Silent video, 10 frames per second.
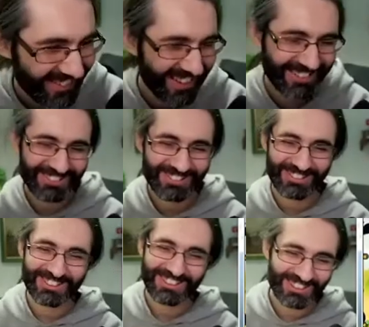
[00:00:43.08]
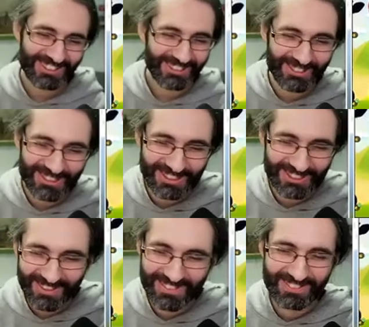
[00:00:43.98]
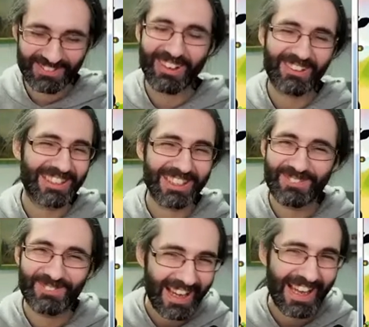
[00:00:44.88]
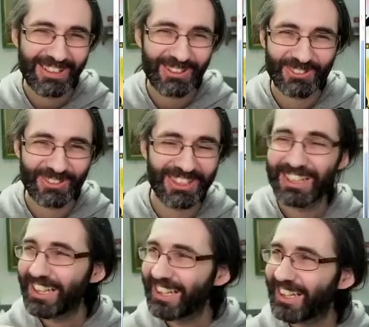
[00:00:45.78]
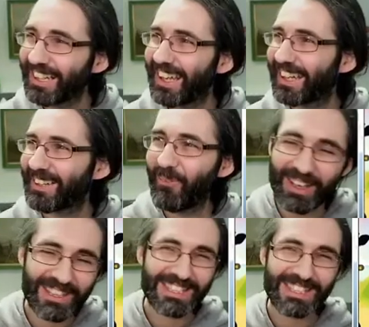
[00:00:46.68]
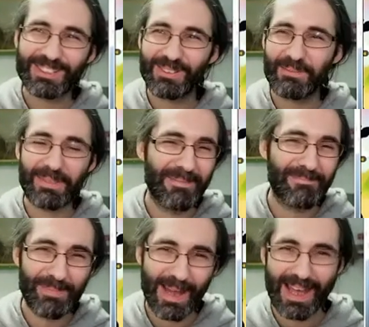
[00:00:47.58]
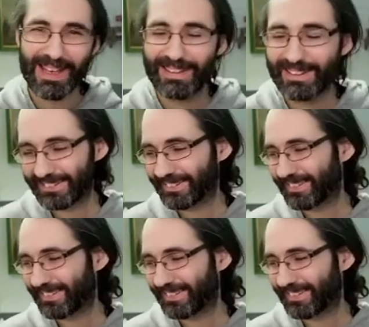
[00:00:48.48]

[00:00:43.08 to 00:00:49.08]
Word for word: I could do such a good streams if I would get banned over like one stream and I'm banned.